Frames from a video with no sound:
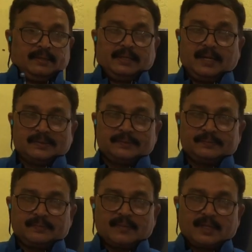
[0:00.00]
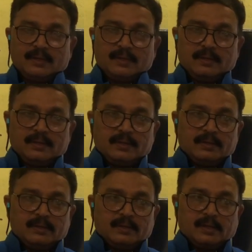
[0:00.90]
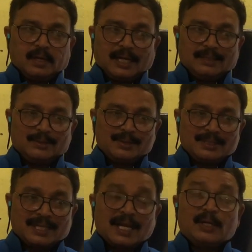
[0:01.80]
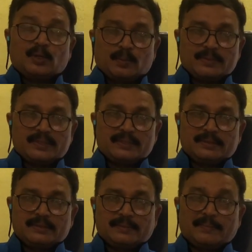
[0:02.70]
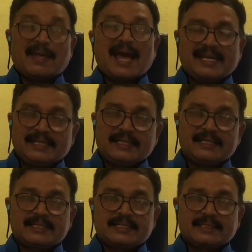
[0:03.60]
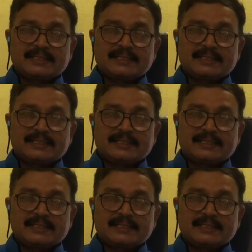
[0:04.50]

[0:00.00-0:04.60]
Now, all those condoms, barriers,